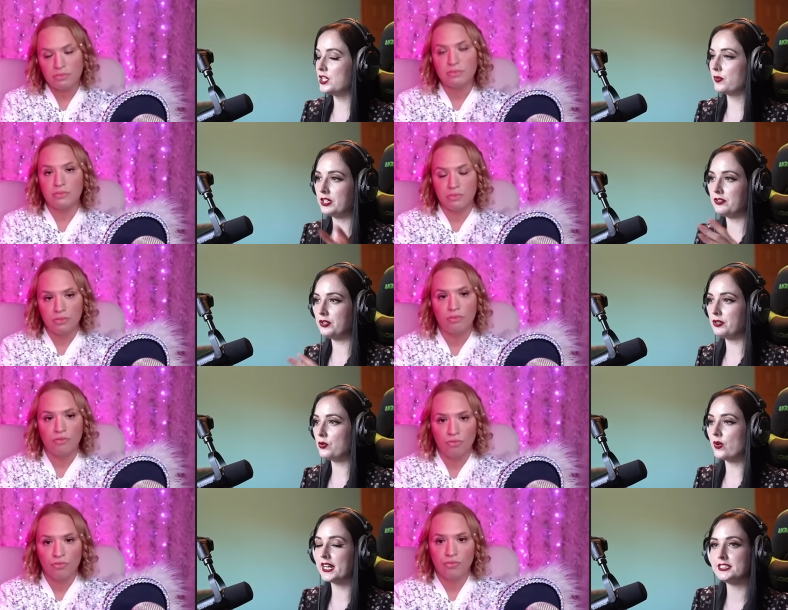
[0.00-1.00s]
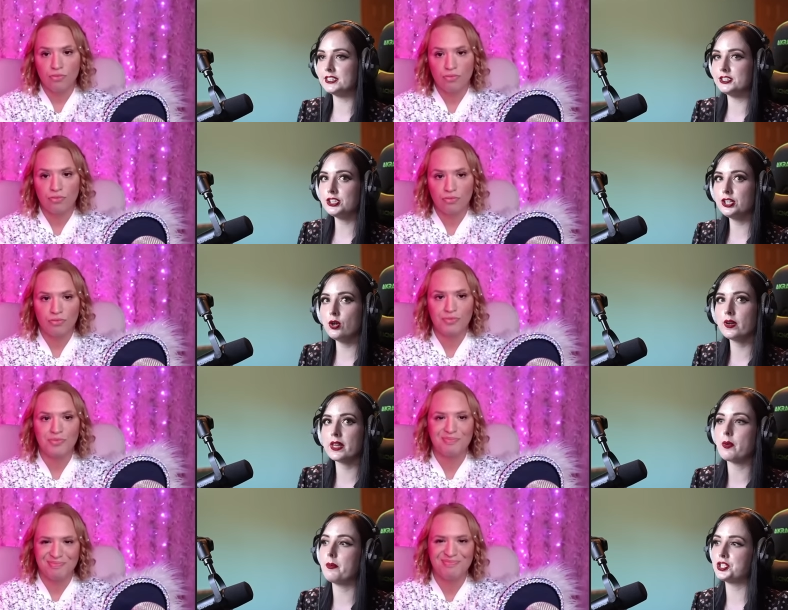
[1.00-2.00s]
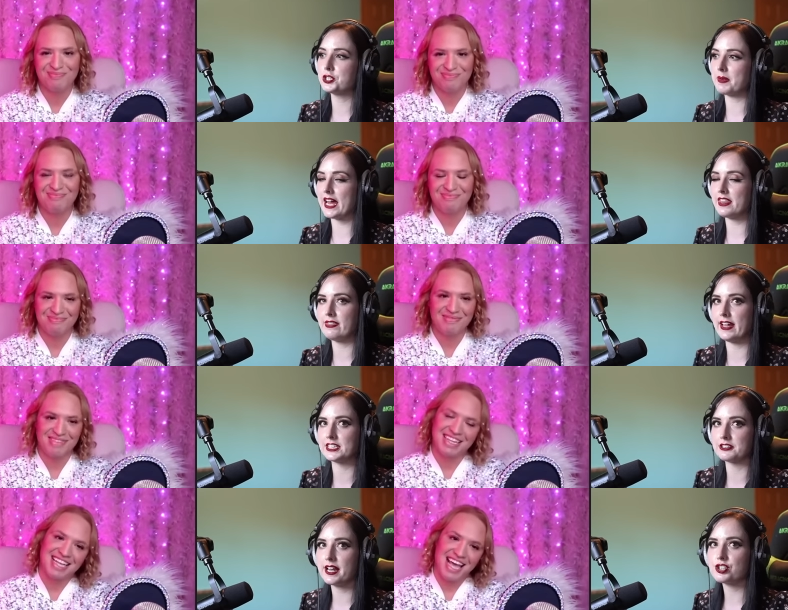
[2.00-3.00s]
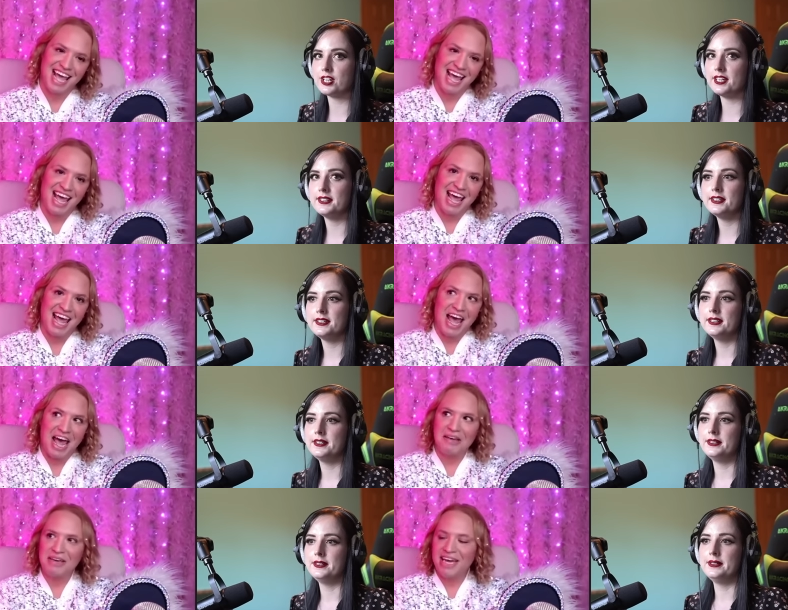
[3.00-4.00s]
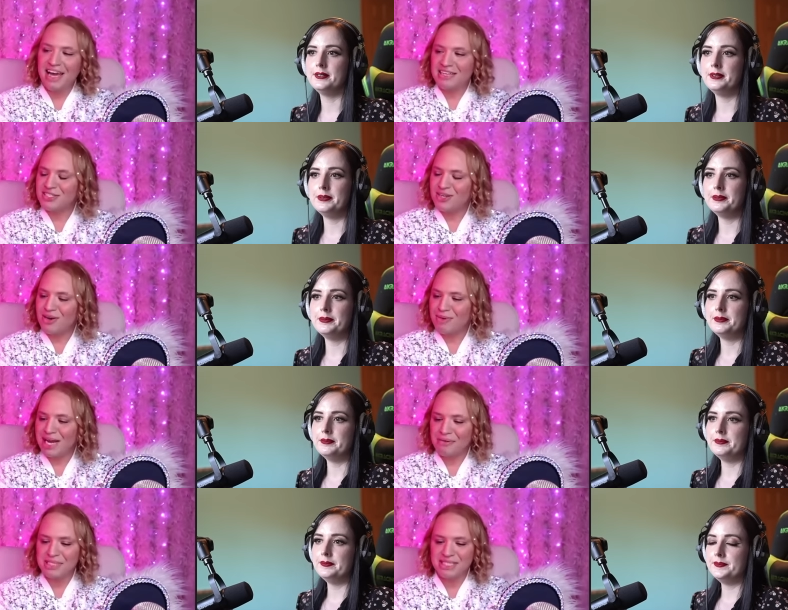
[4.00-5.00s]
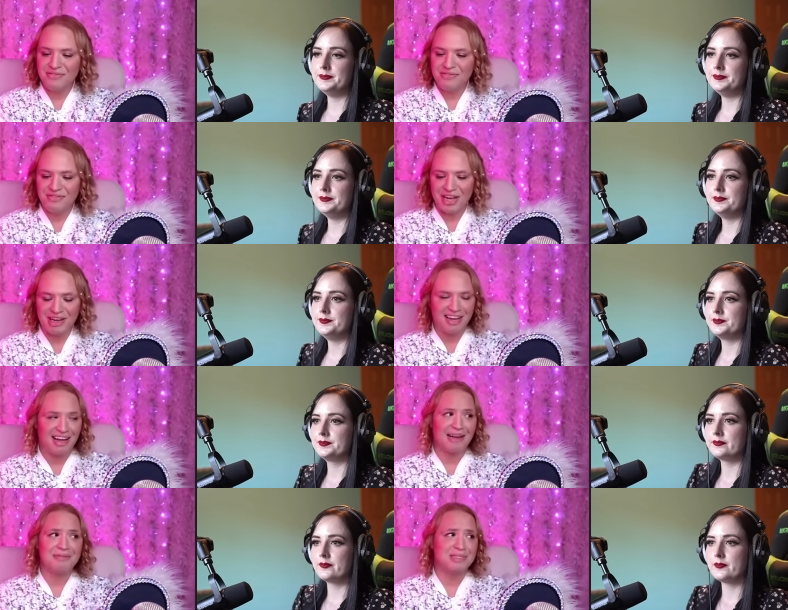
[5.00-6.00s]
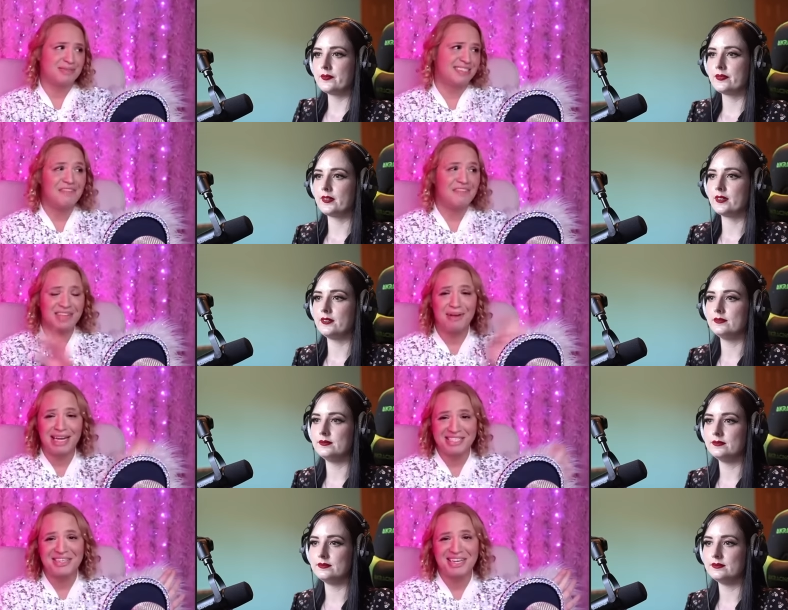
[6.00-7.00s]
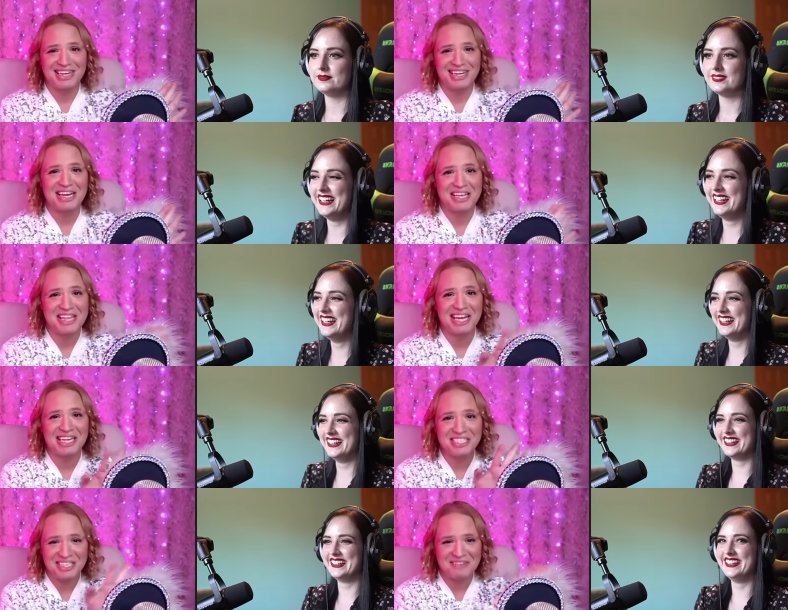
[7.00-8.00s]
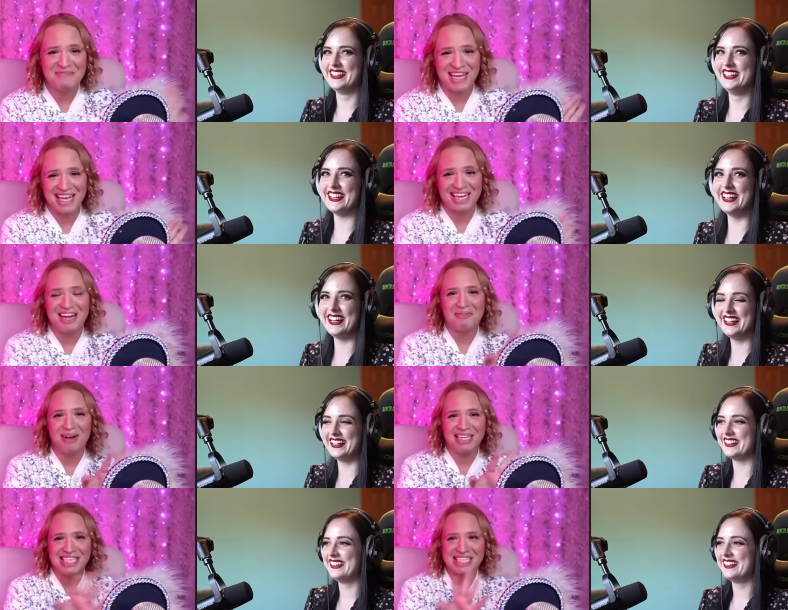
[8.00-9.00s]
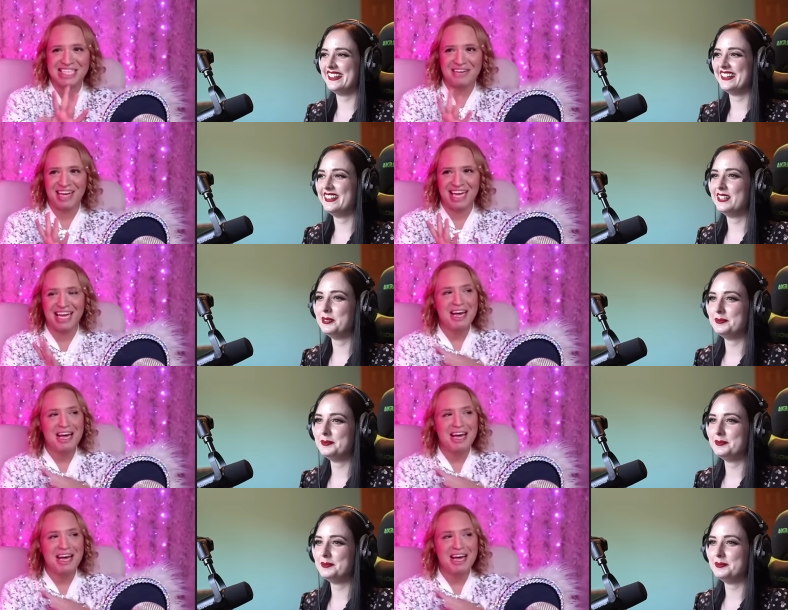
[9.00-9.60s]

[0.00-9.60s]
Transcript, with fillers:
Speaker 1: what you knew you wanted to do, or like what was your path in that direction?
Speaker 2: Yeah, so when I was very God, I was definitely way too young than I should have been watching TV.